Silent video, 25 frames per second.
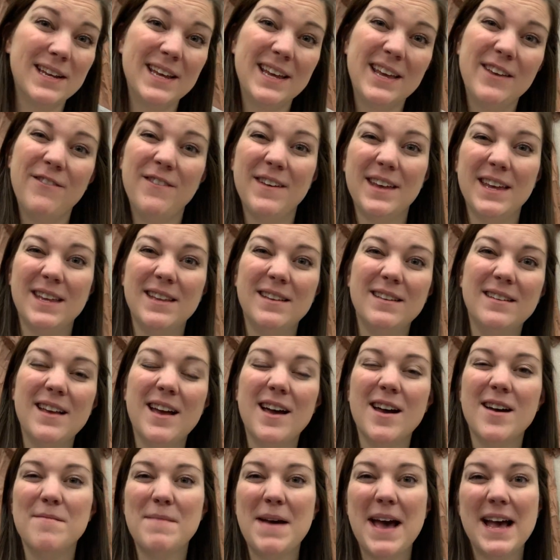if it
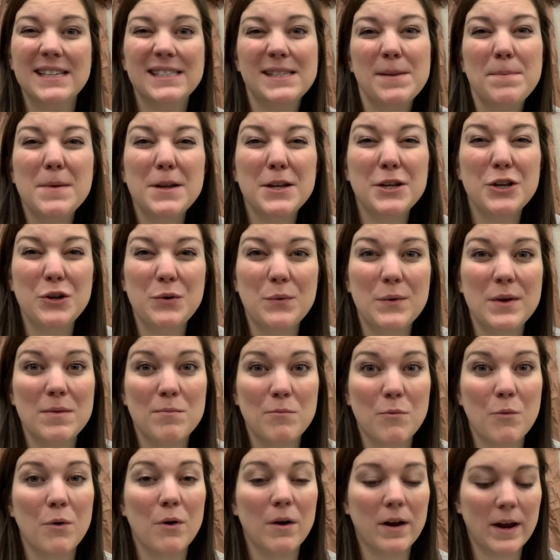has something to do with
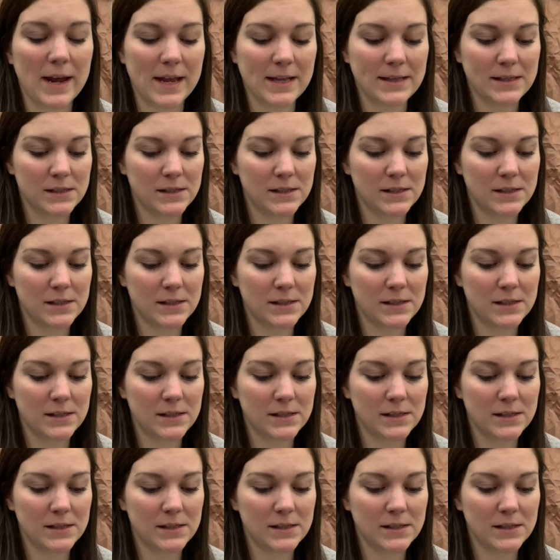Morgan.